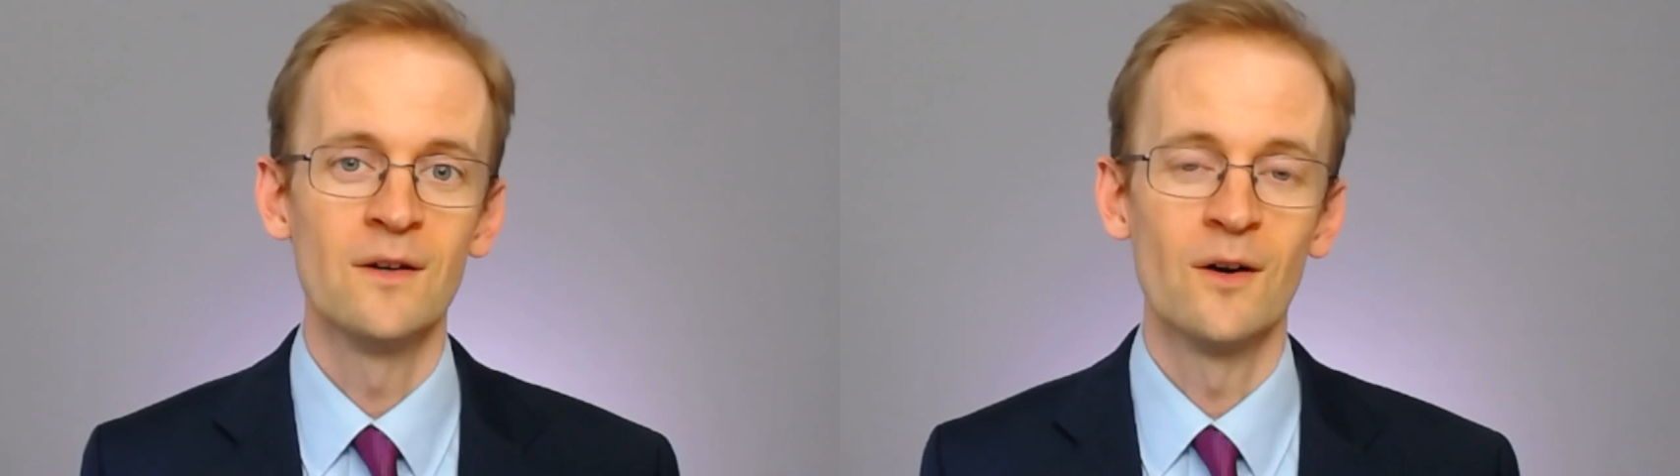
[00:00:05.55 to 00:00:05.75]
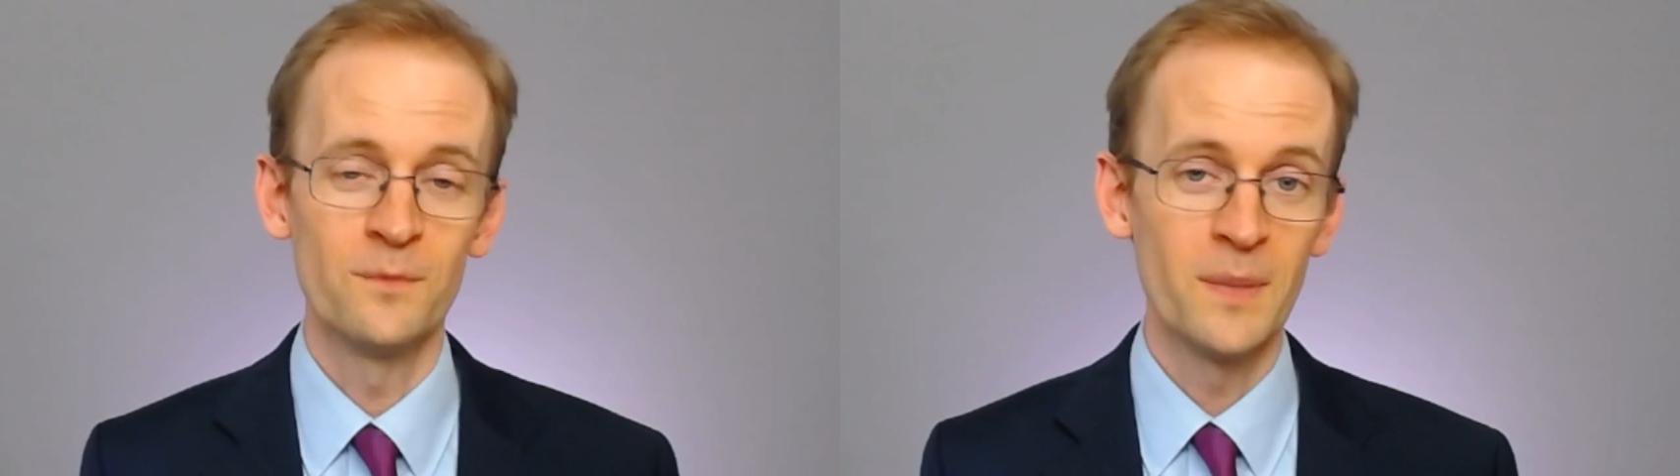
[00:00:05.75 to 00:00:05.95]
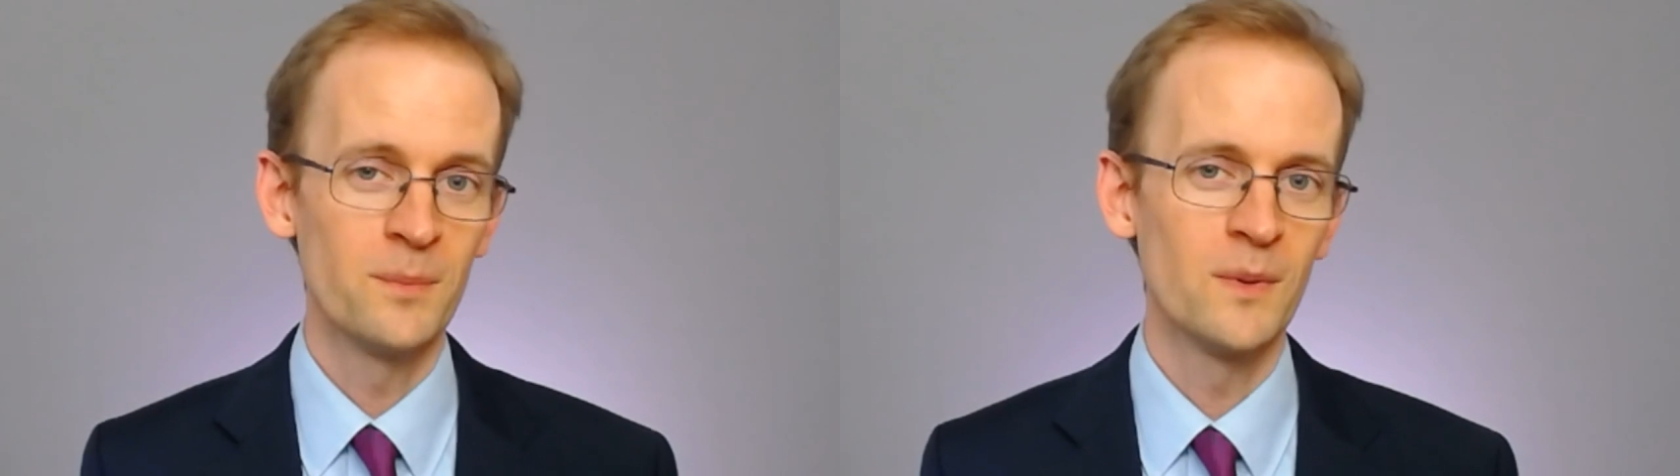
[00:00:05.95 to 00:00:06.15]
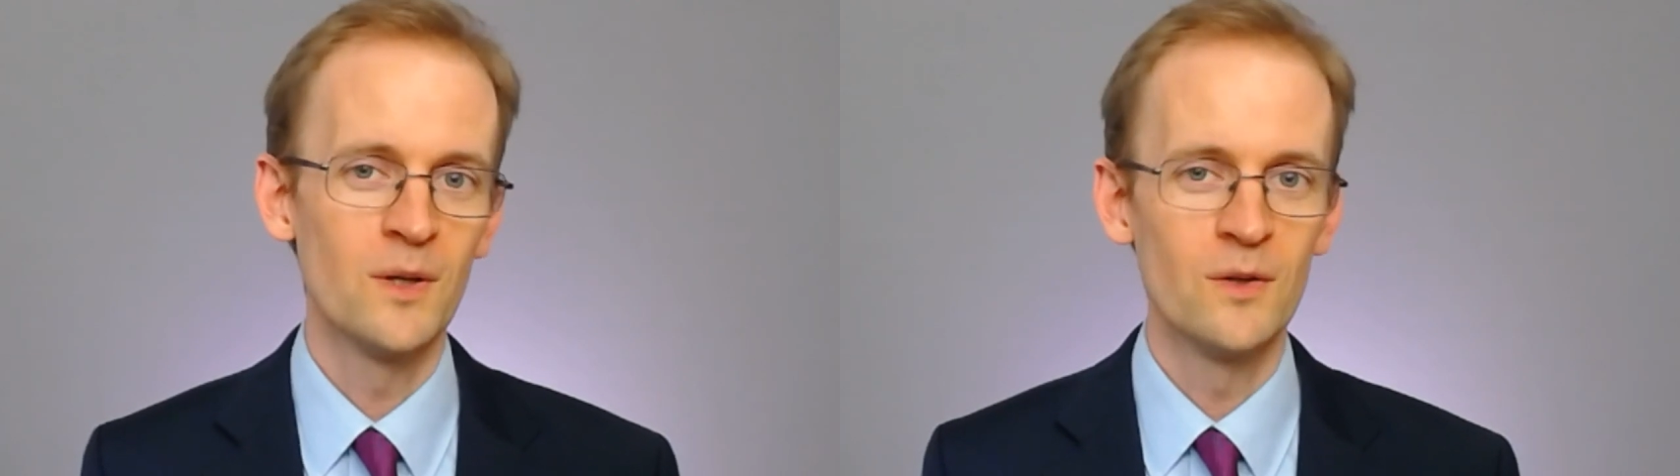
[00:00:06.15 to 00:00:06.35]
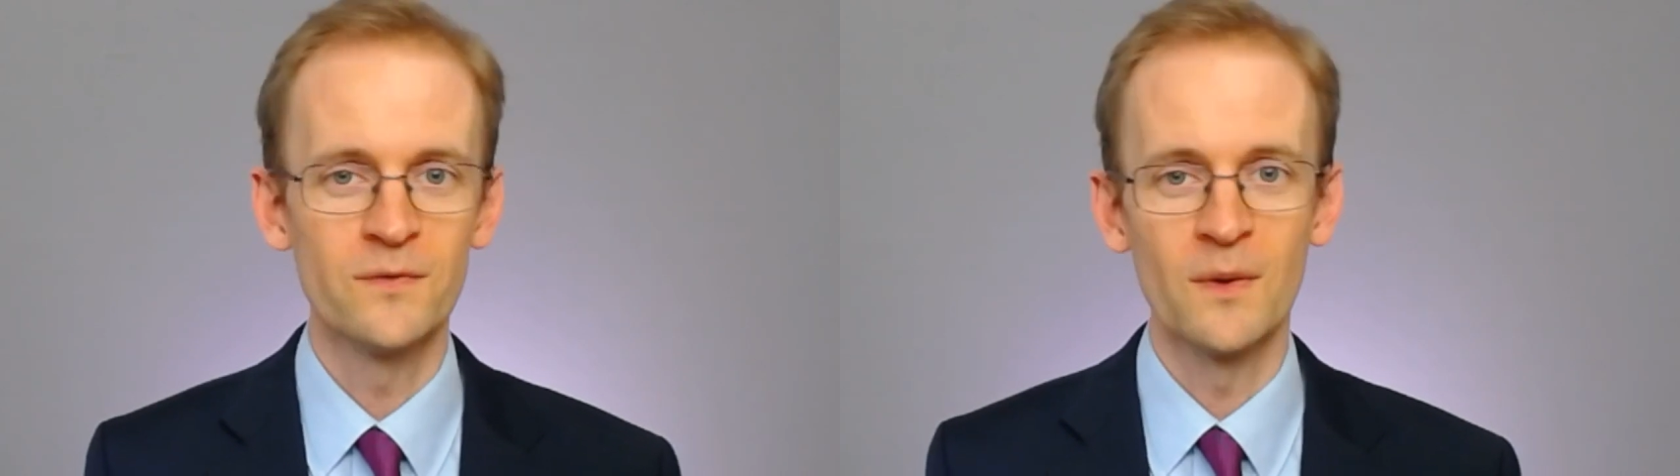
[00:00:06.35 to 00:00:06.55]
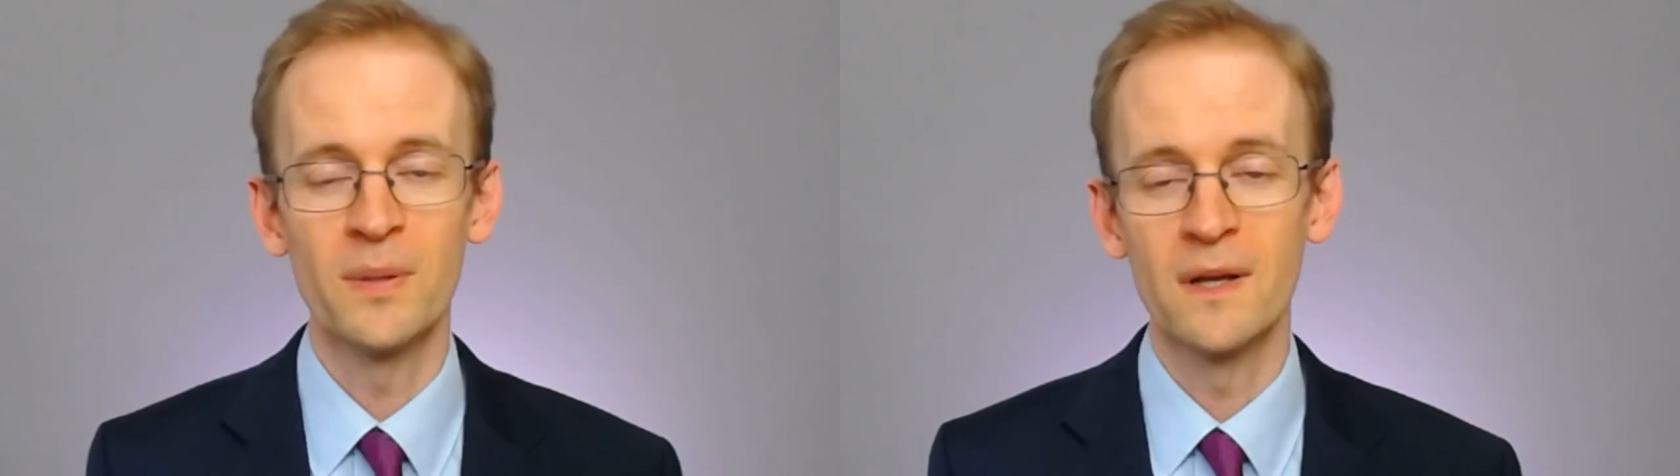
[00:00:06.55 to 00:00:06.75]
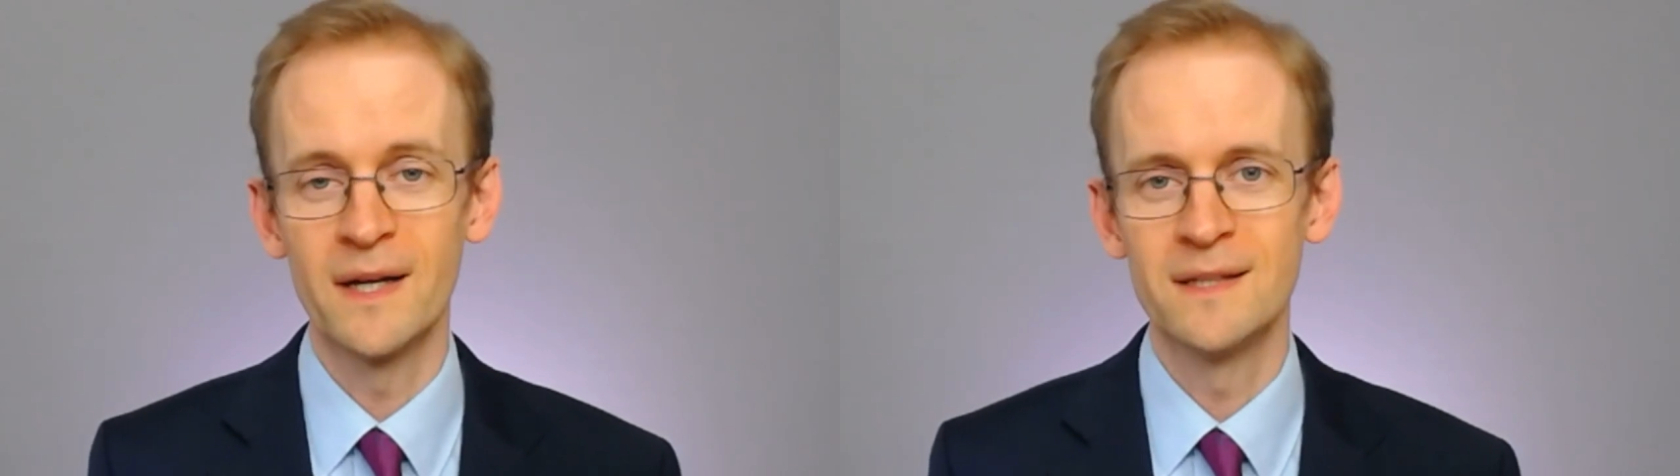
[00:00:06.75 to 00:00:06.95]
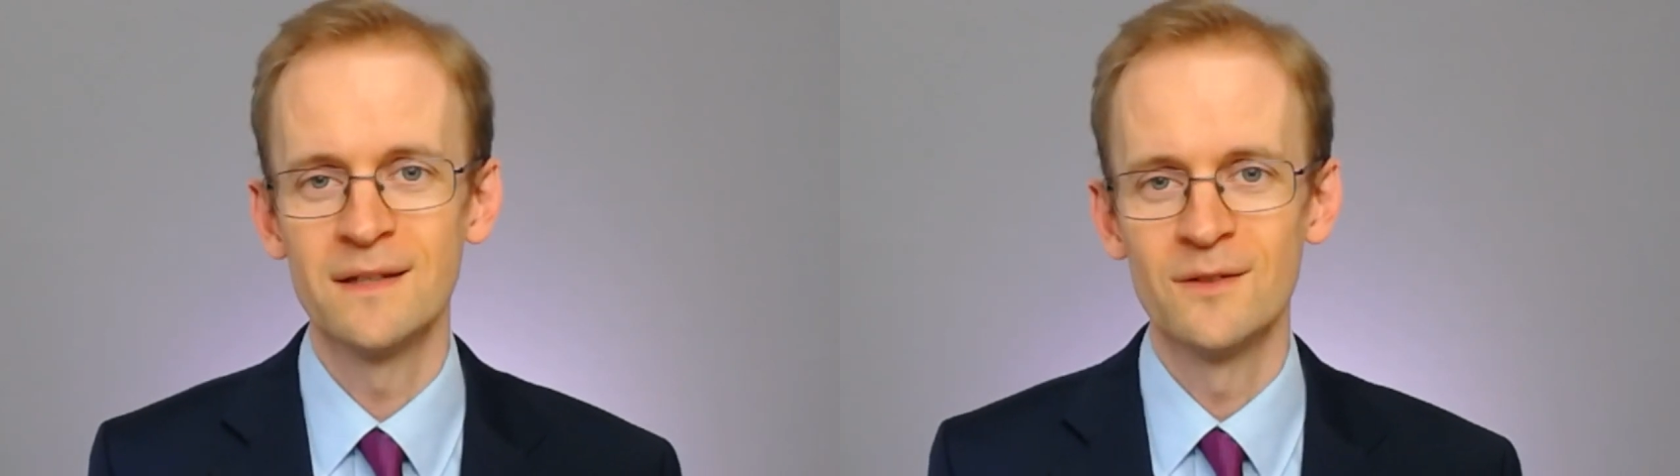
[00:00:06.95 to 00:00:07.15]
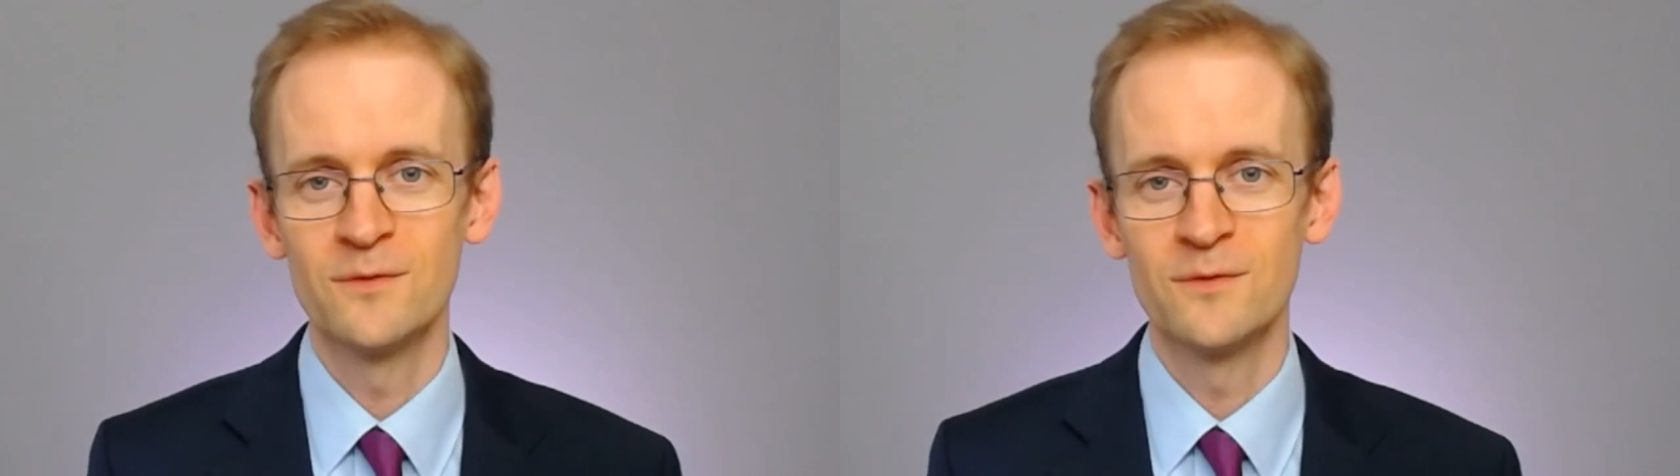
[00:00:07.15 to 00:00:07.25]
of people who have applied